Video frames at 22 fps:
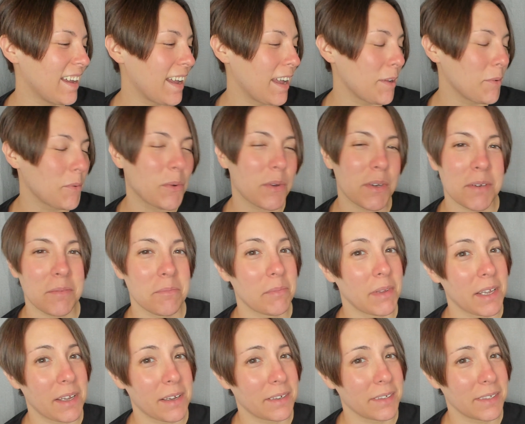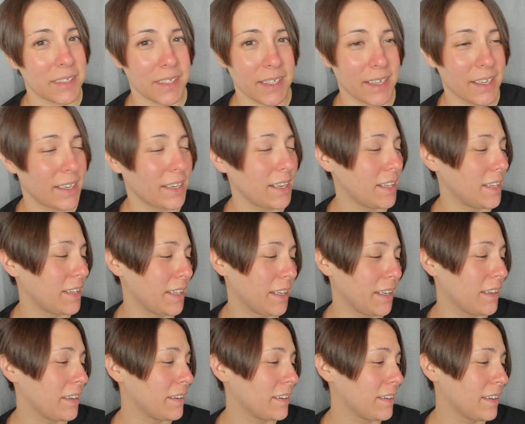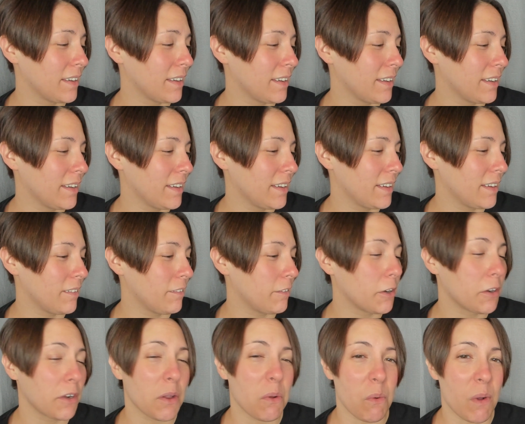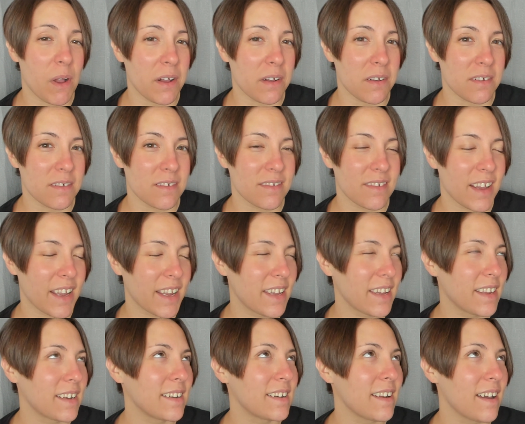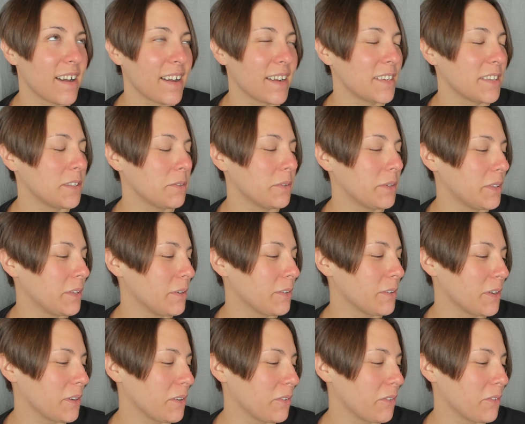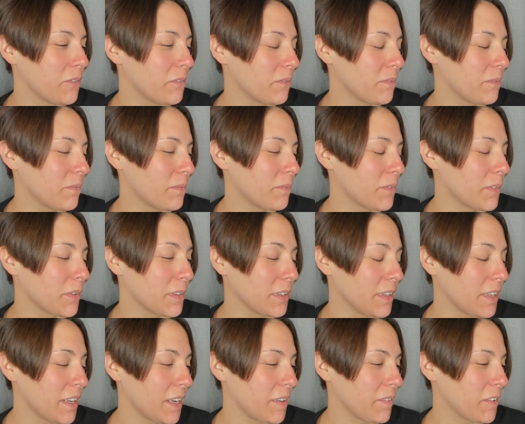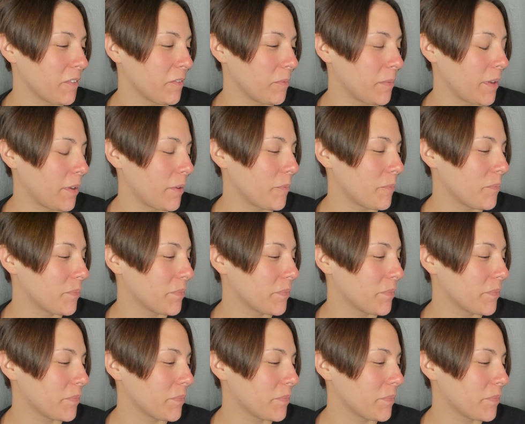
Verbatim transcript: I wouldn't be hunting anything very well. I cannot do a yo-yo for the life of me.